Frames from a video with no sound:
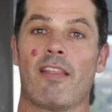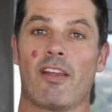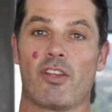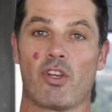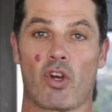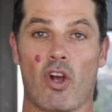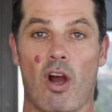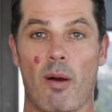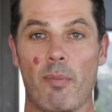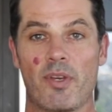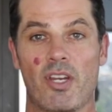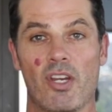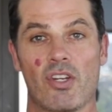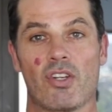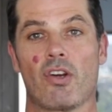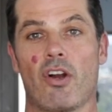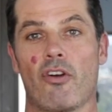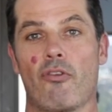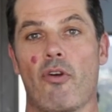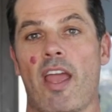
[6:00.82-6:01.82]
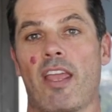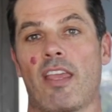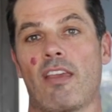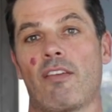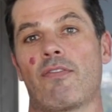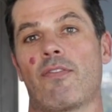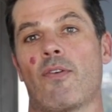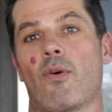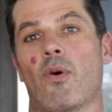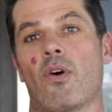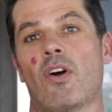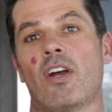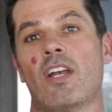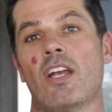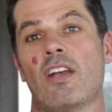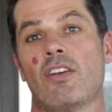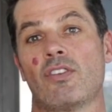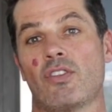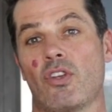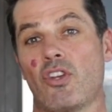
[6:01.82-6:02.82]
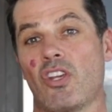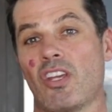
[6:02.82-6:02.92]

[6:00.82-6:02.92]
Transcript: that your competition aren't ranking for, so that you